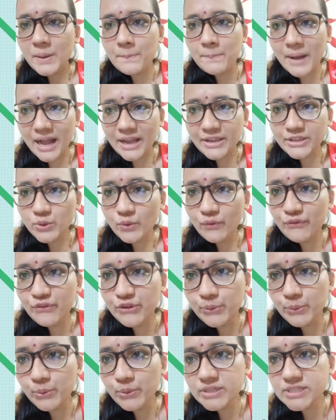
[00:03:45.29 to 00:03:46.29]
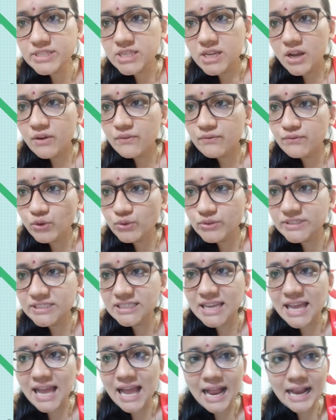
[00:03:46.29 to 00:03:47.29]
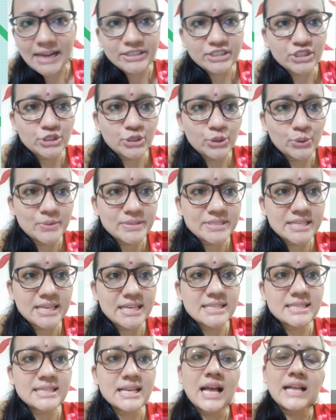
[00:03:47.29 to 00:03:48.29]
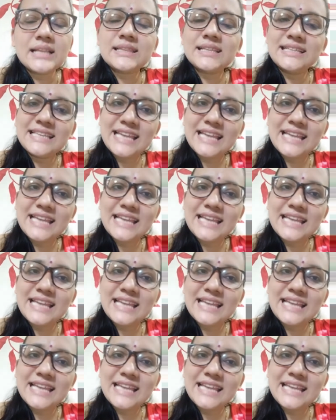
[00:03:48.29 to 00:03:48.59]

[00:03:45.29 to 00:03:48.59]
biofuels for the end uses. The